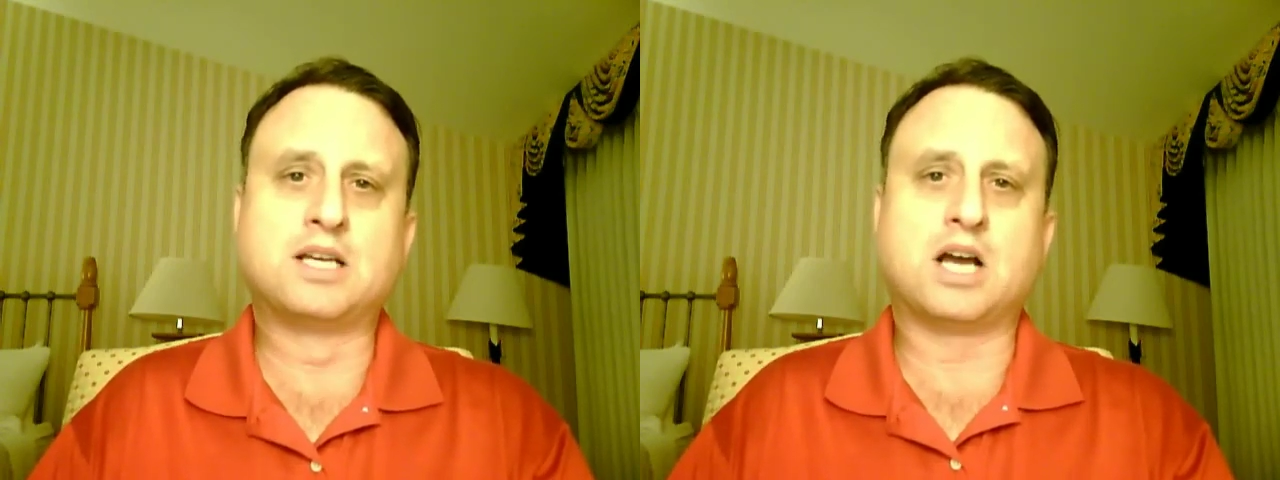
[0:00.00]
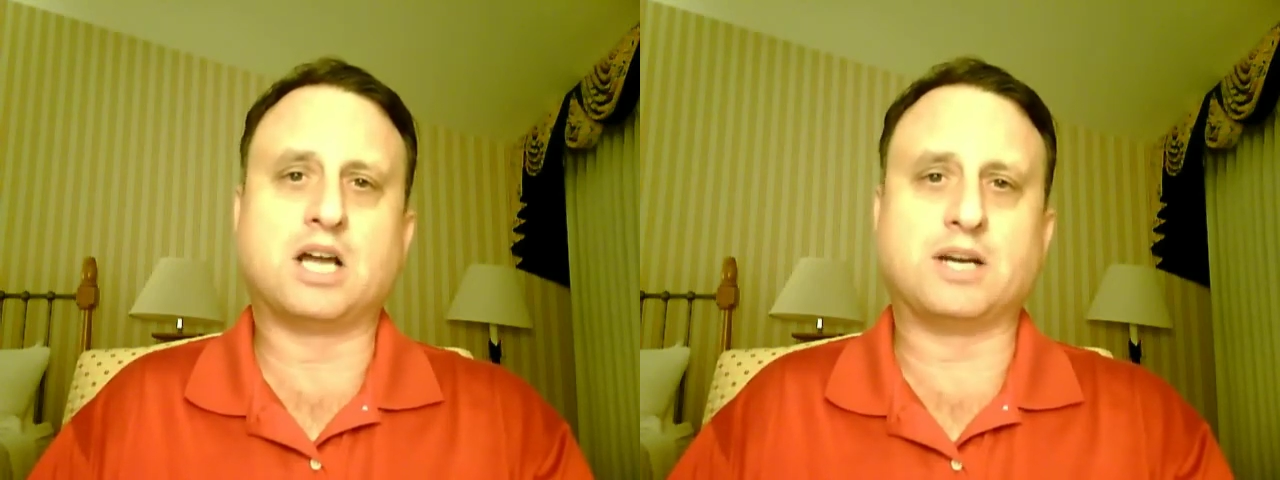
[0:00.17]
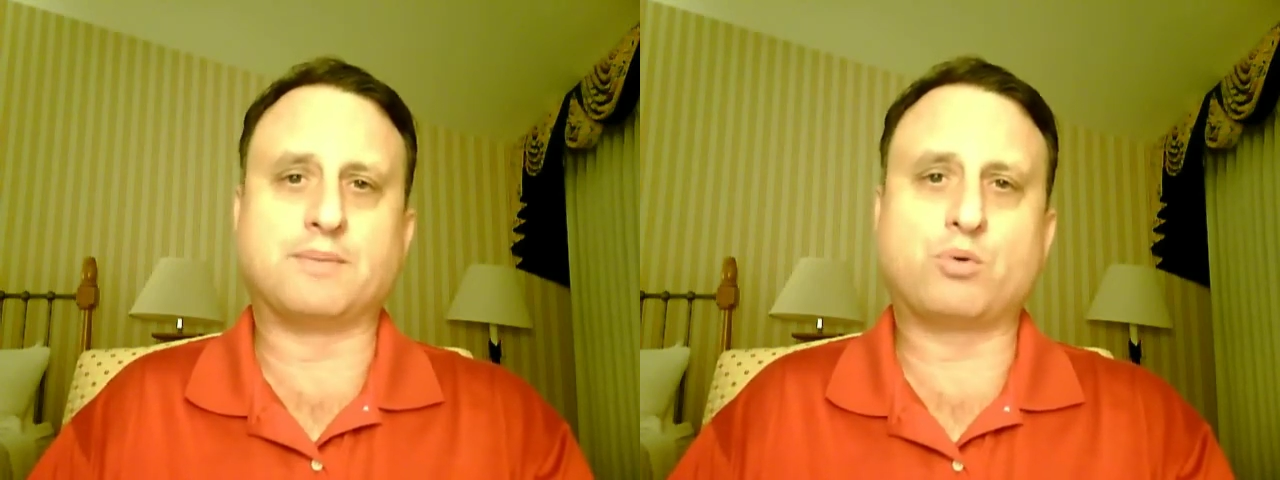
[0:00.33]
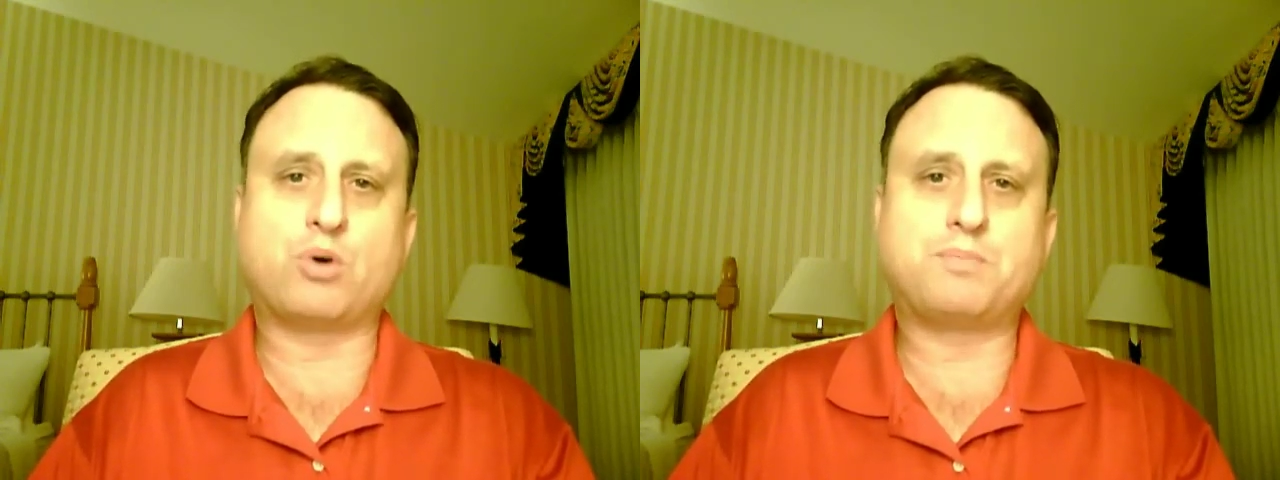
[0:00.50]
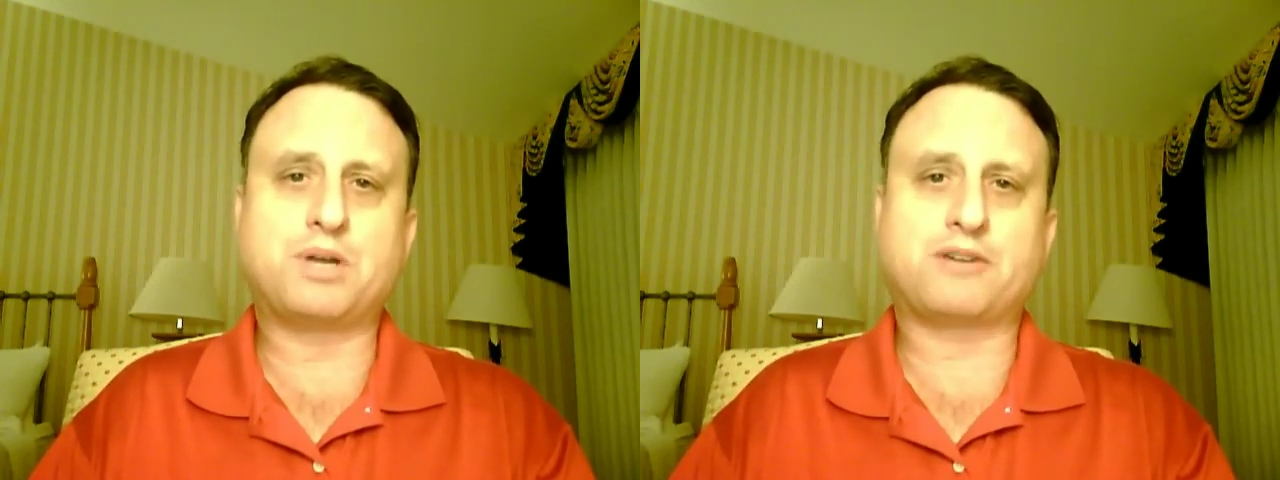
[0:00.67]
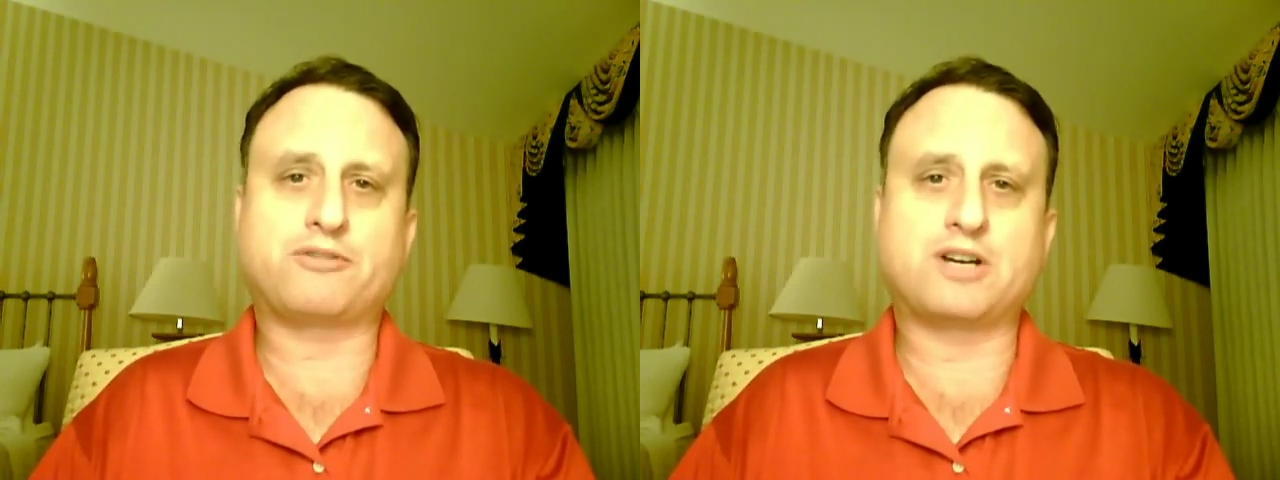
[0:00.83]
a #1
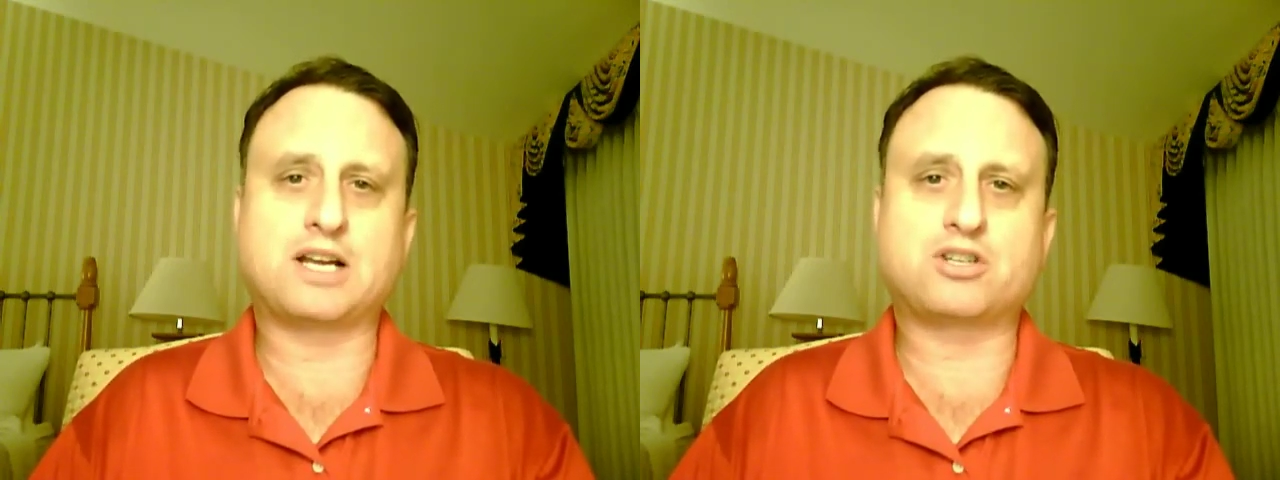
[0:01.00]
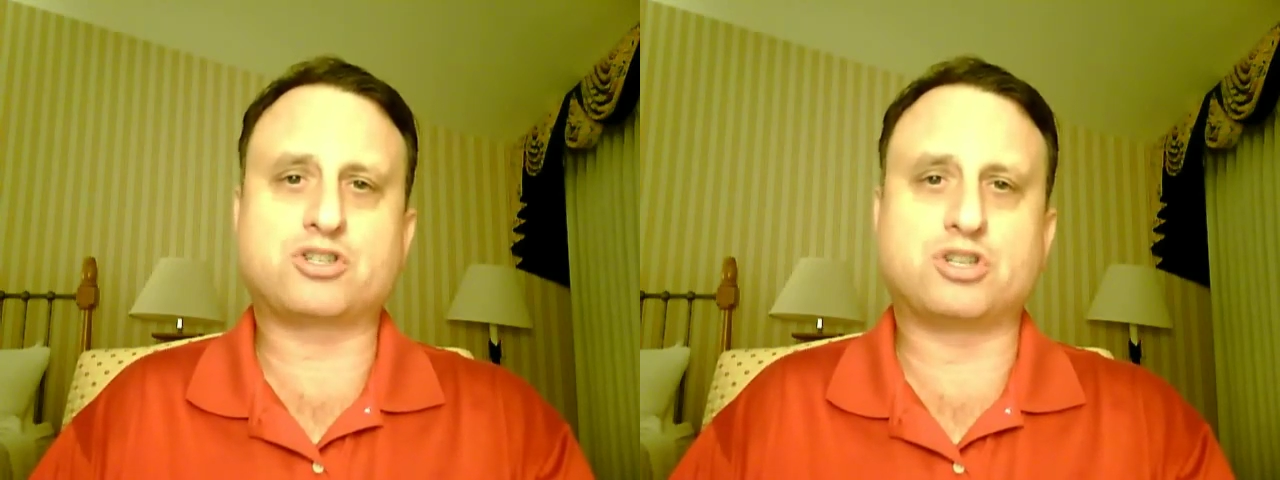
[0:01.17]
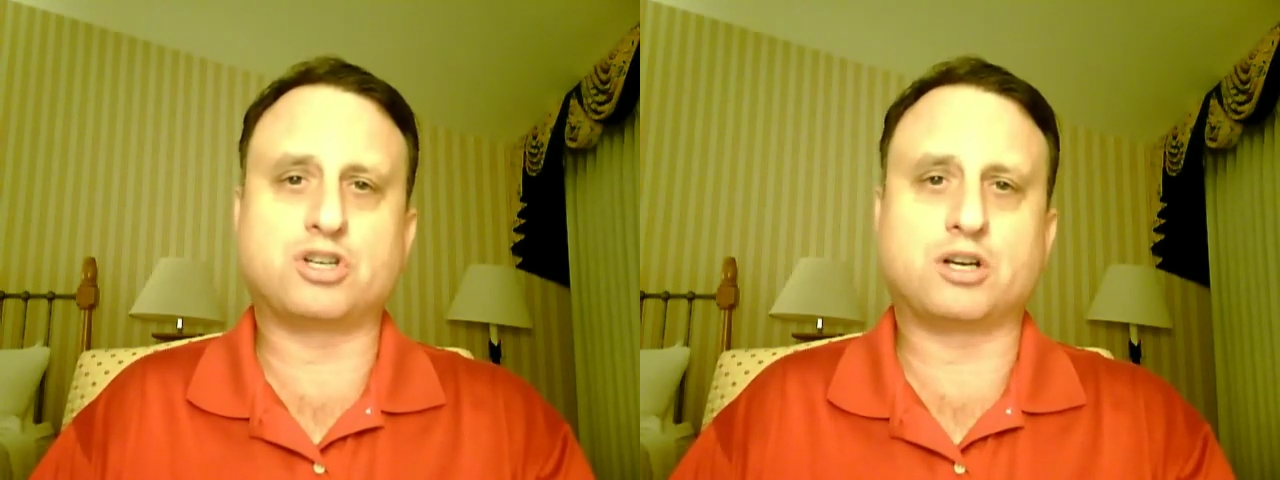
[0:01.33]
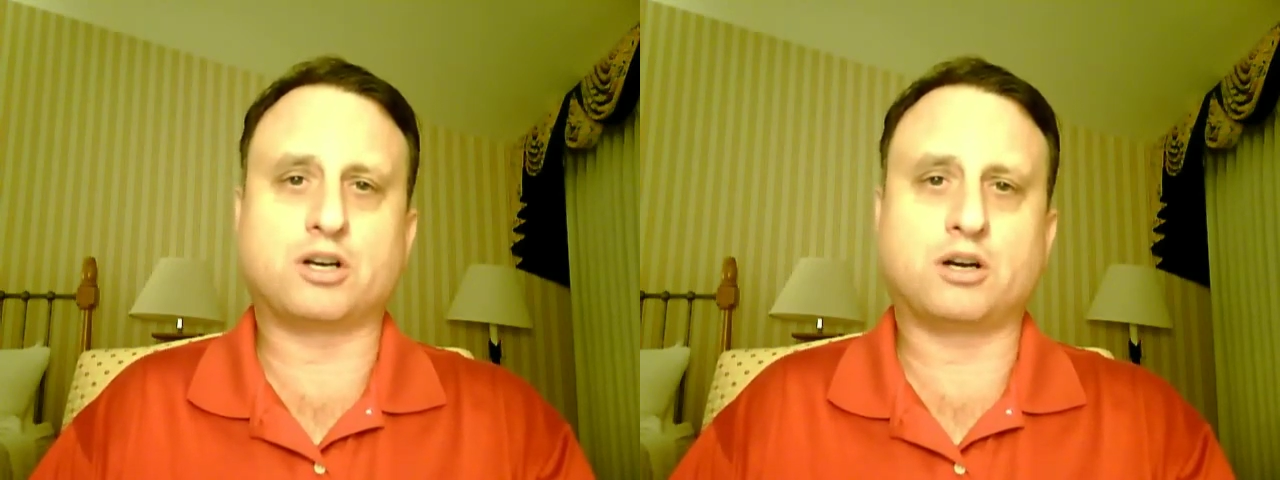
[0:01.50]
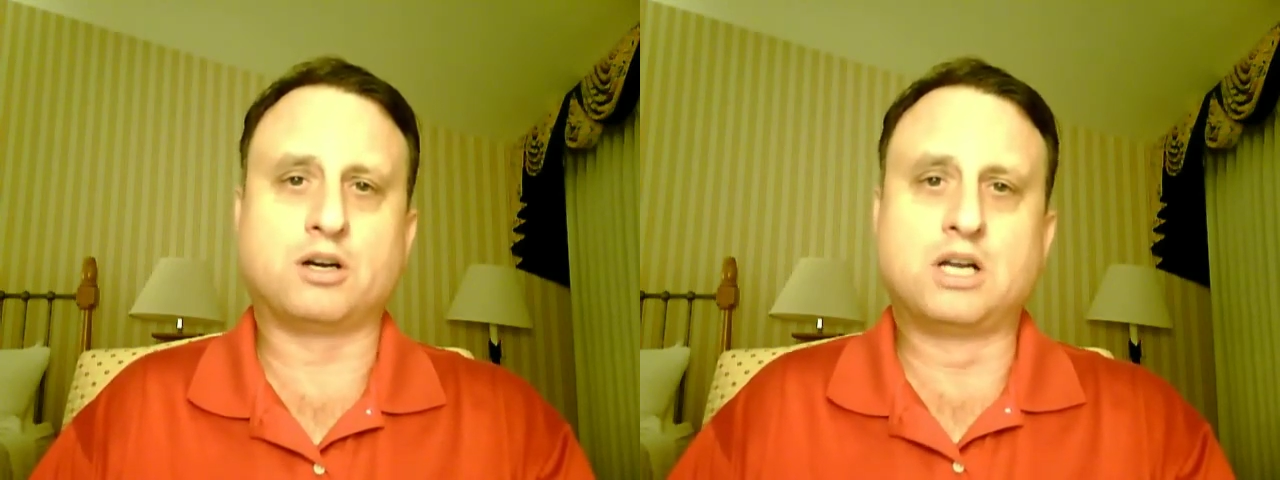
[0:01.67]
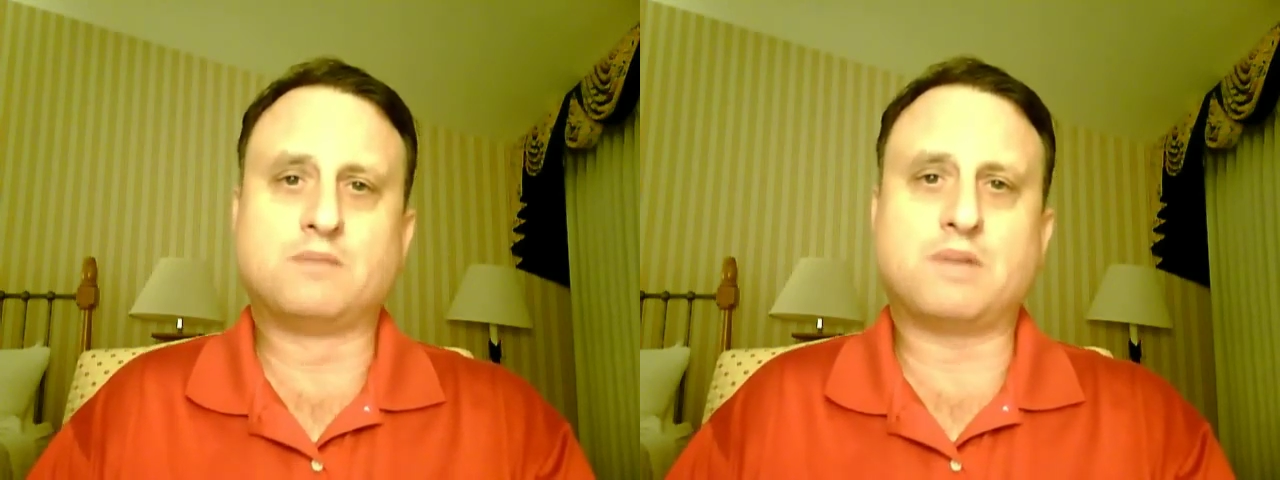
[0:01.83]
pick for next year,